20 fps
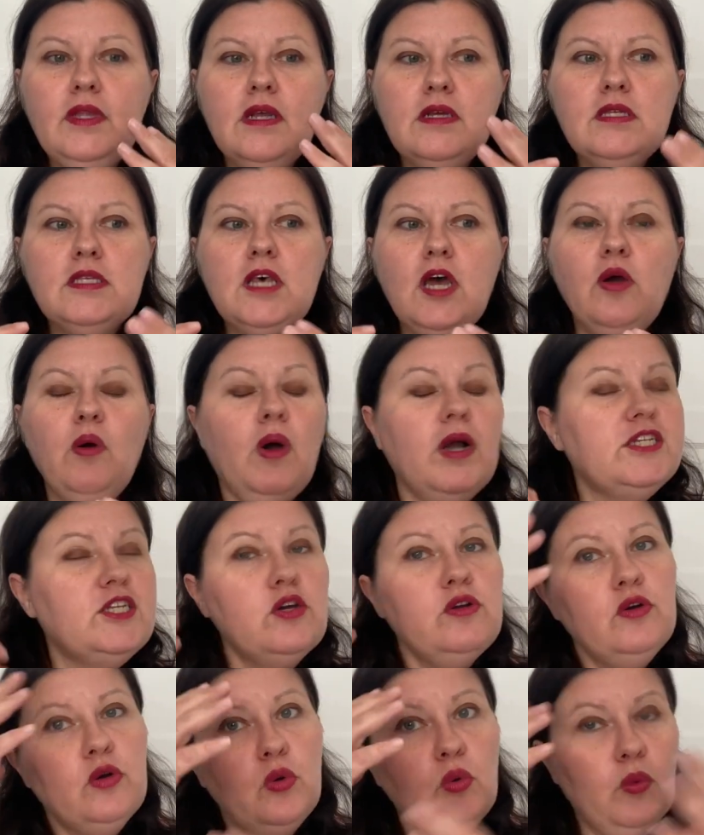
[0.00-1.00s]
So I
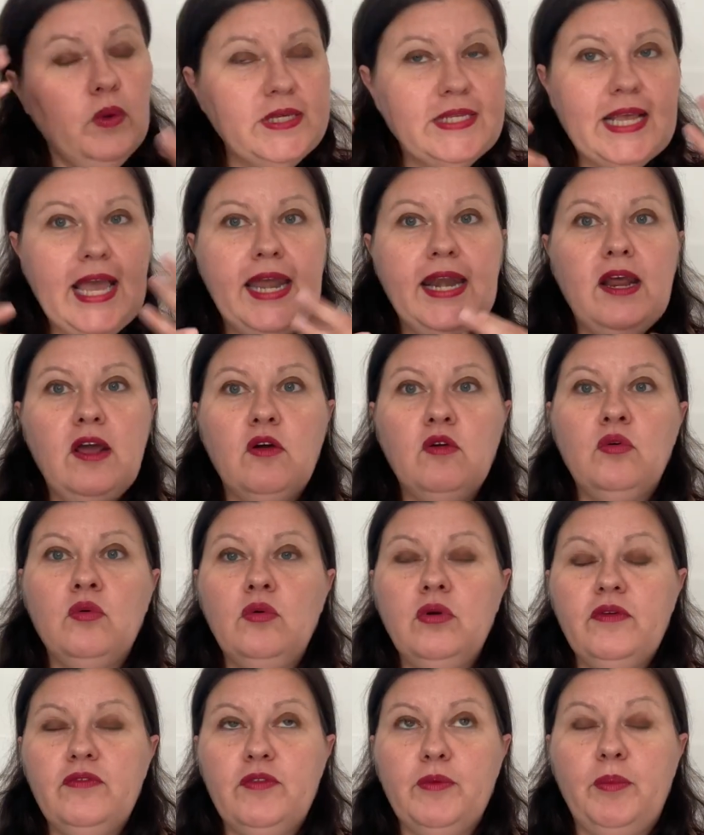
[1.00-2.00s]
don't always get it on
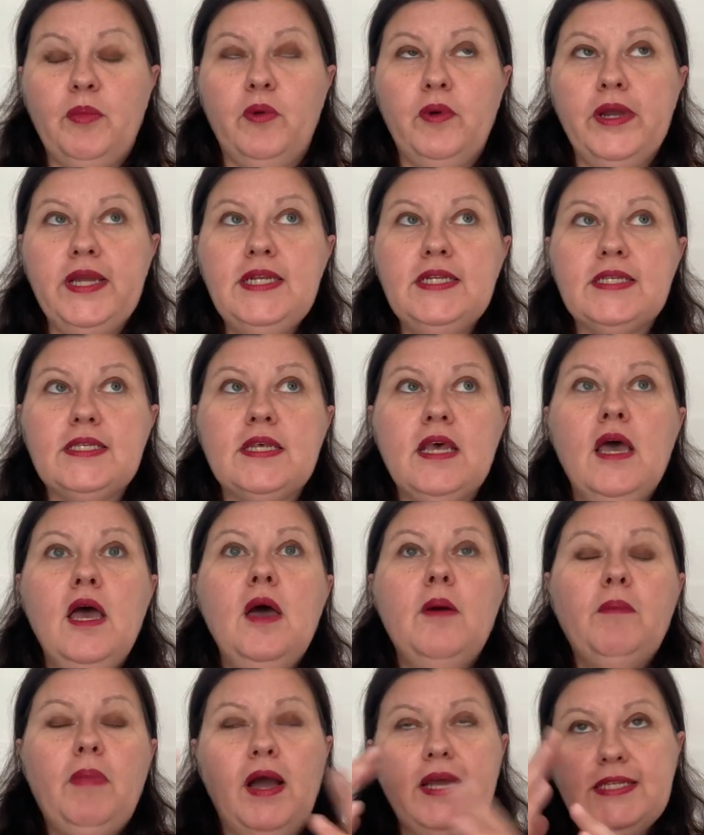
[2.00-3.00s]
all of the points,
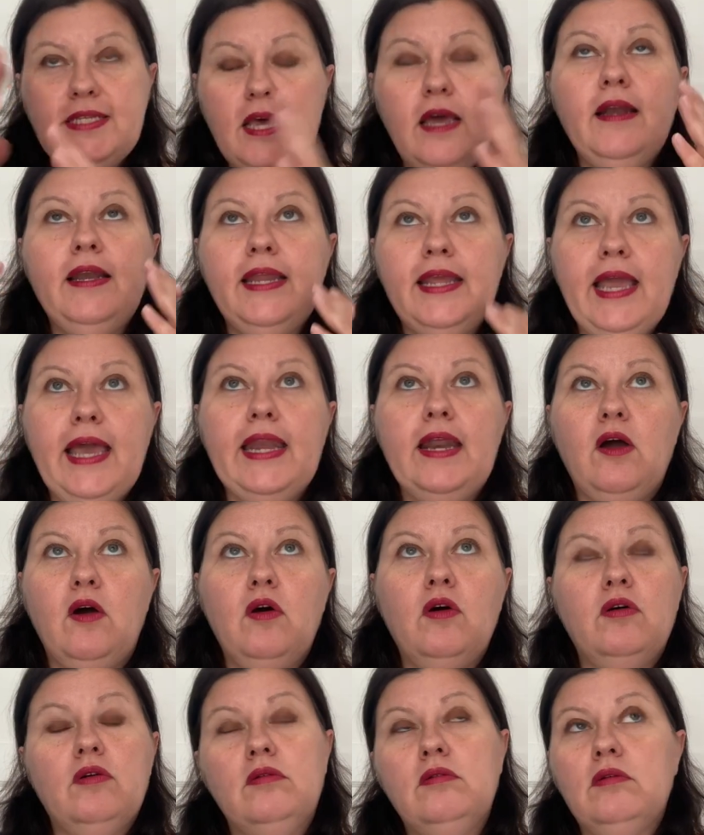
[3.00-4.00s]
but I certainly get it
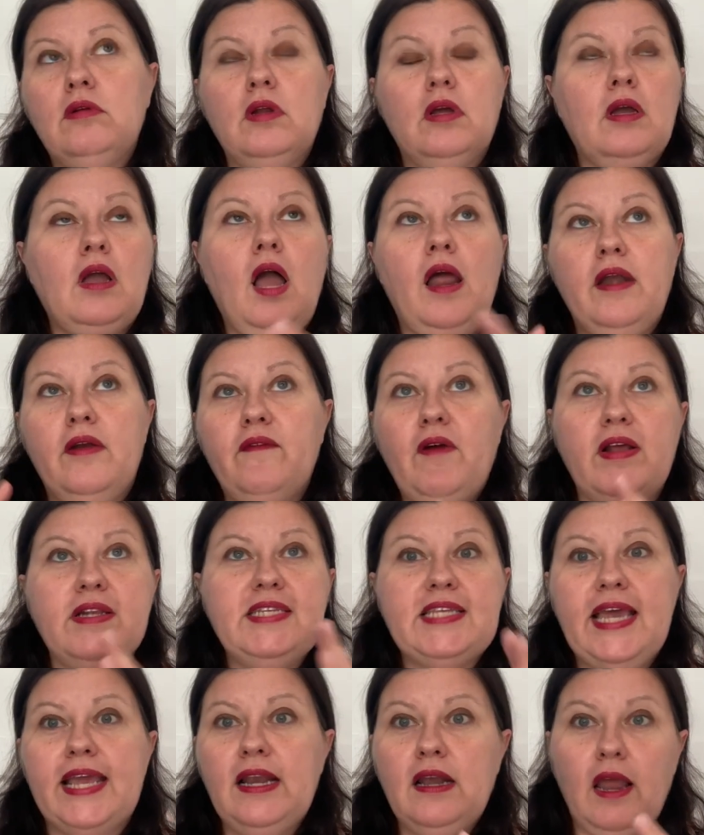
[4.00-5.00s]
on kind of, I'd
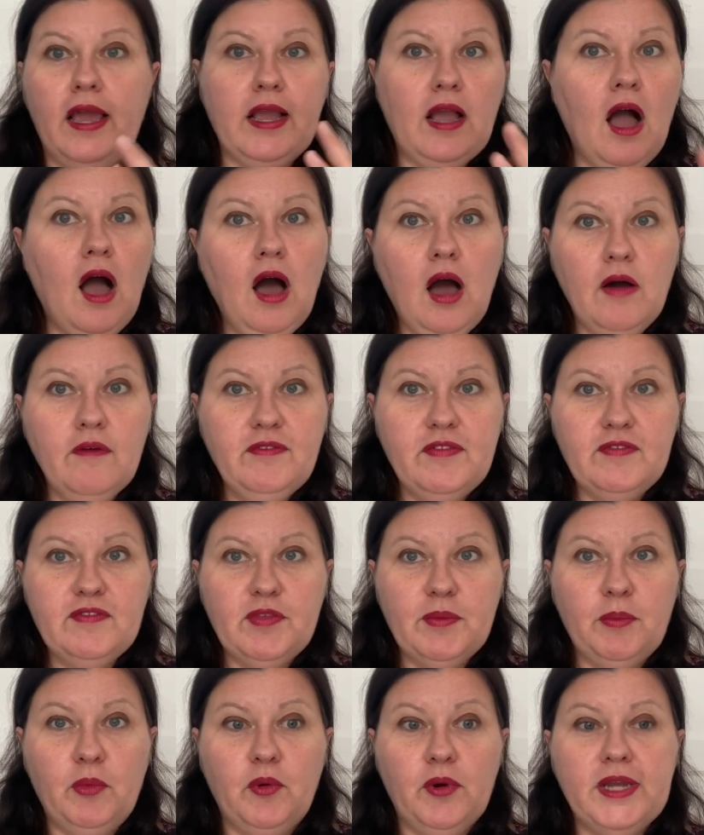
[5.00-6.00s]
say like half
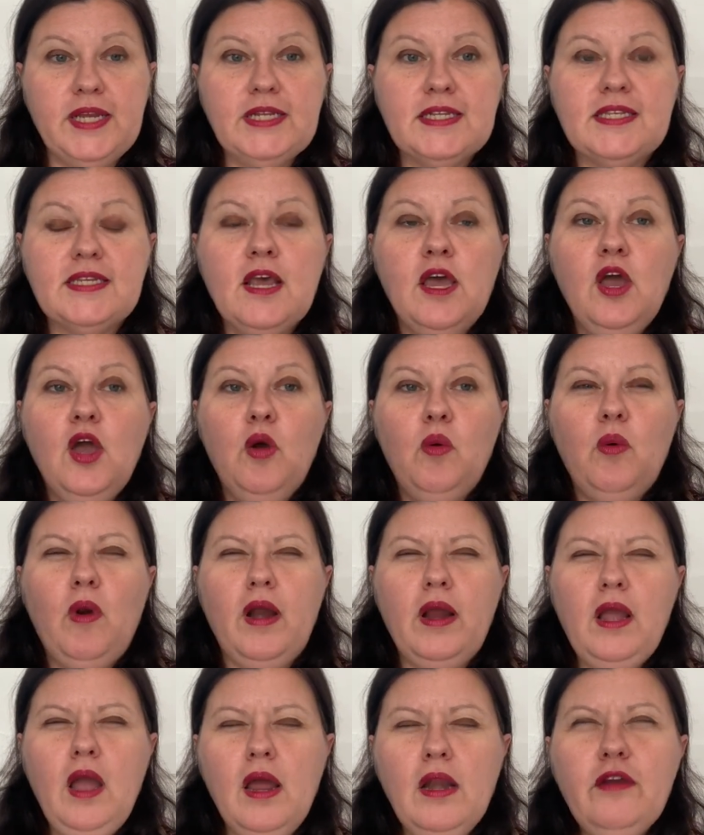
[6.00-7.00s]
the points, where
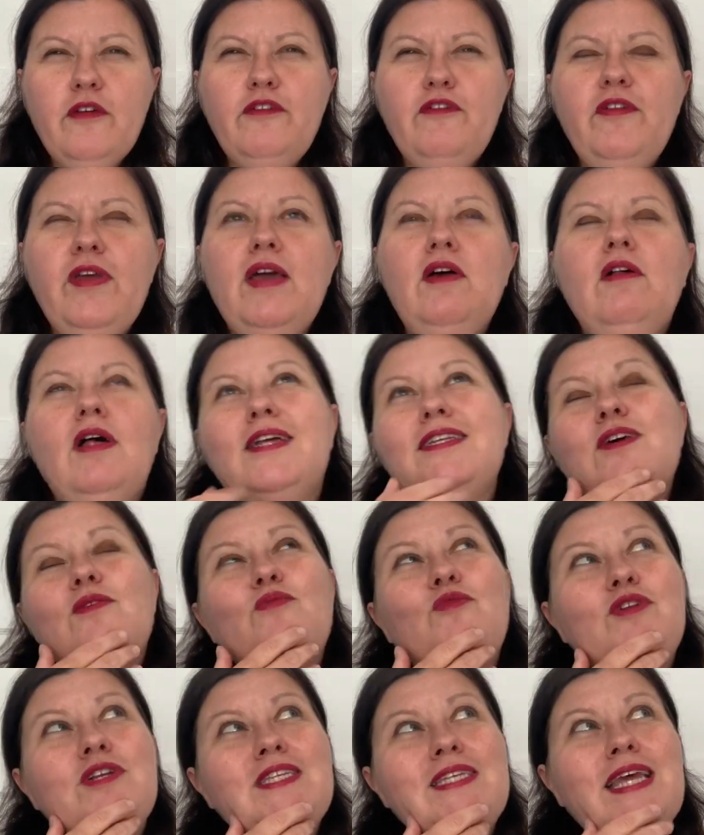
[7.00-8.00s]
I kind of feel, I
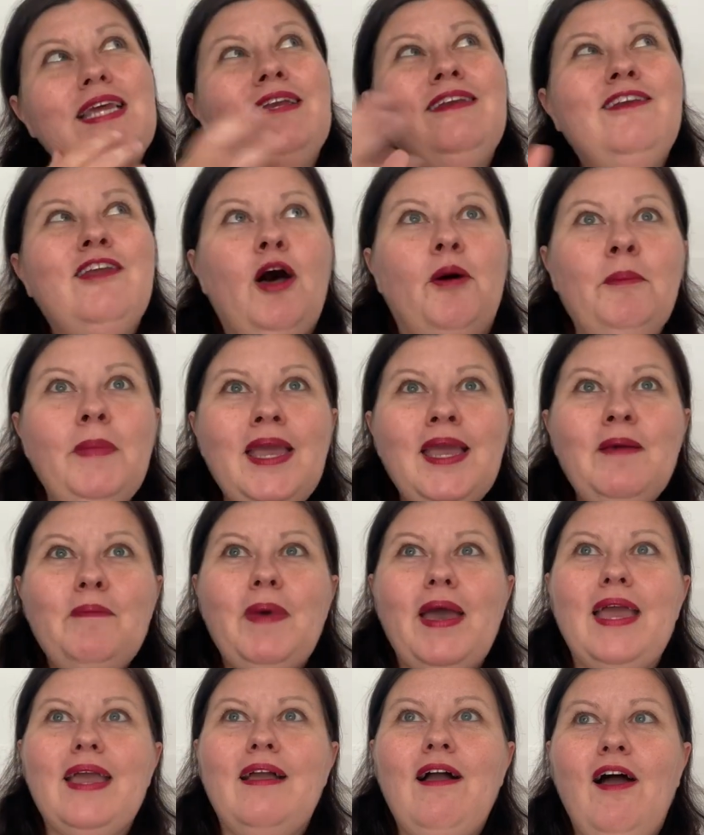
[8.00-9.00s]
don't want to say numbing,
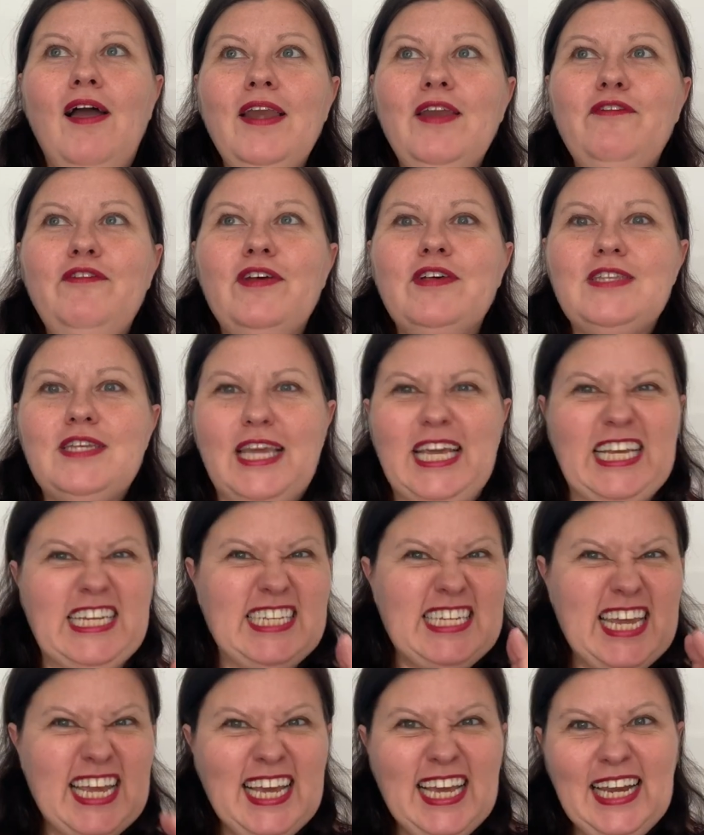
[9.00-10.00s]
but it kind of feels like a
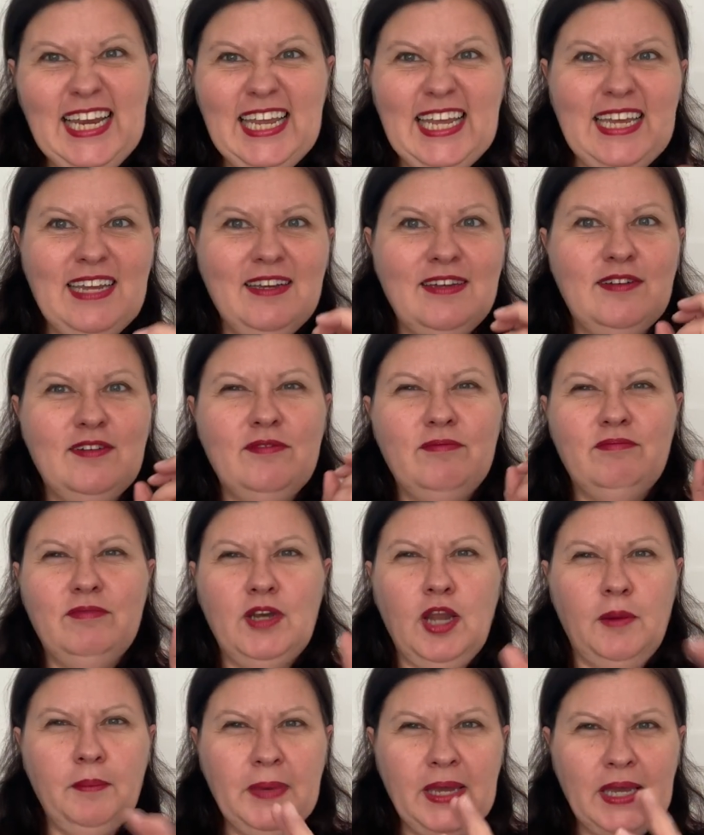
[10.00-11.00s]
tingling,
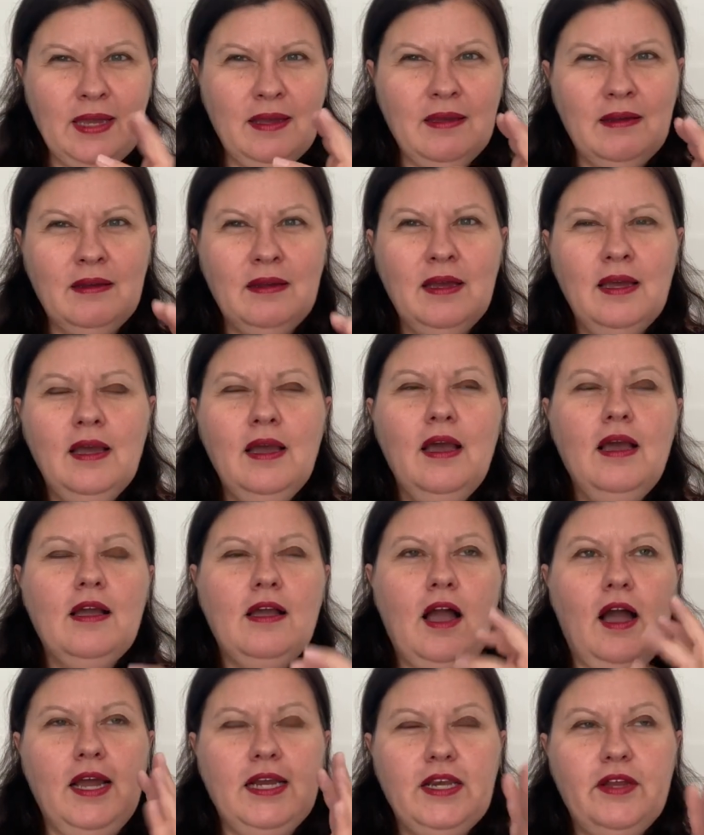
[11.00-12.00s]
numbing
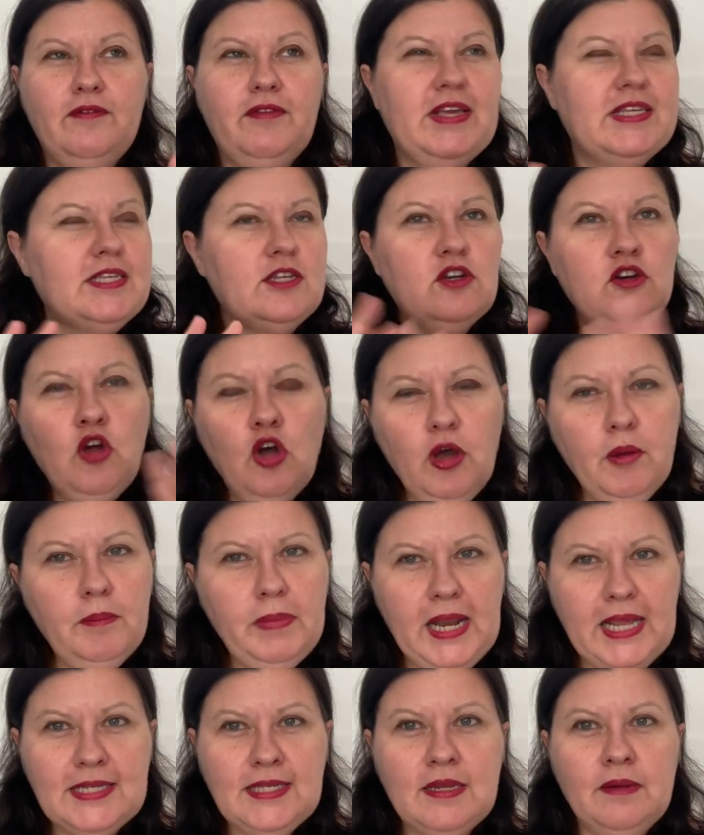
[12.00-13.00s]
kind of, it's not
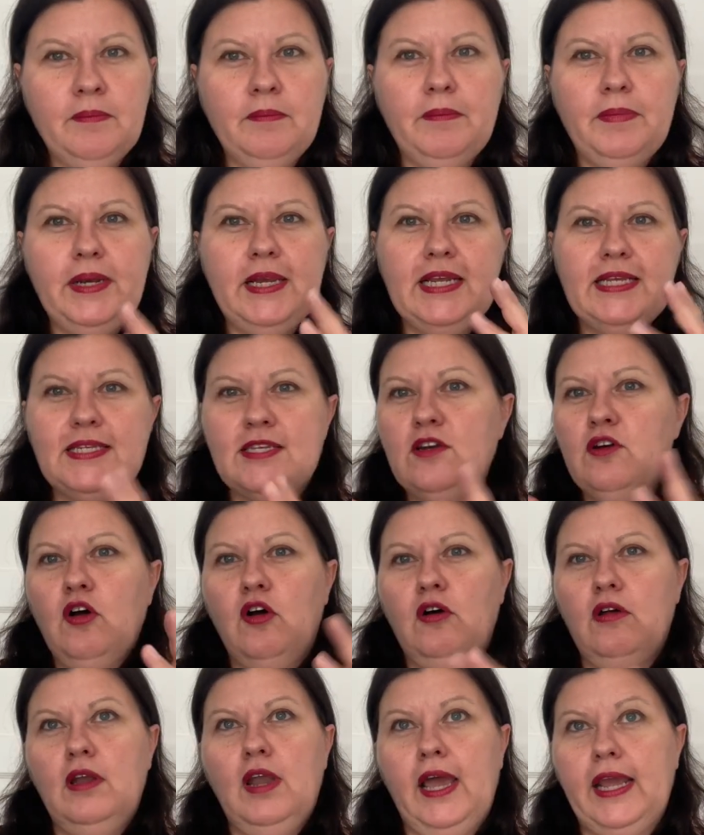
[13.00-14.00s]
unpleasant, but it's
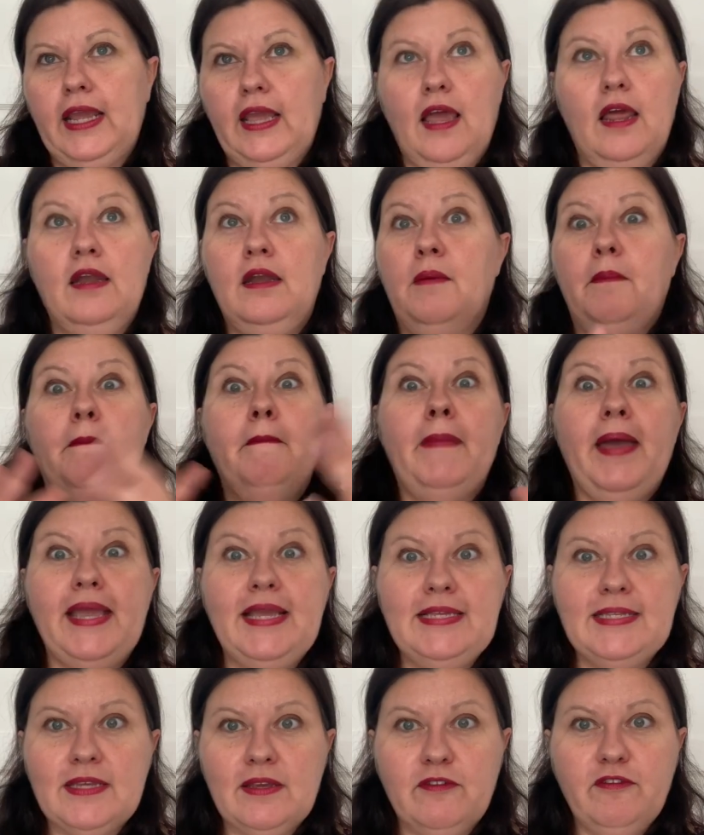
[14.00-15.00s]
not like an
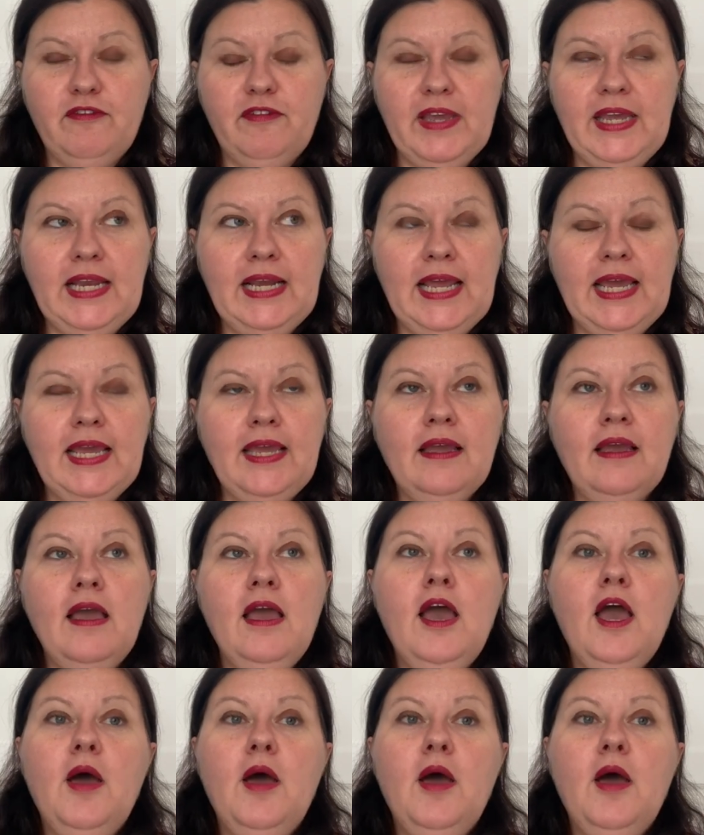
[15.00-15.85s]
amazing feeling.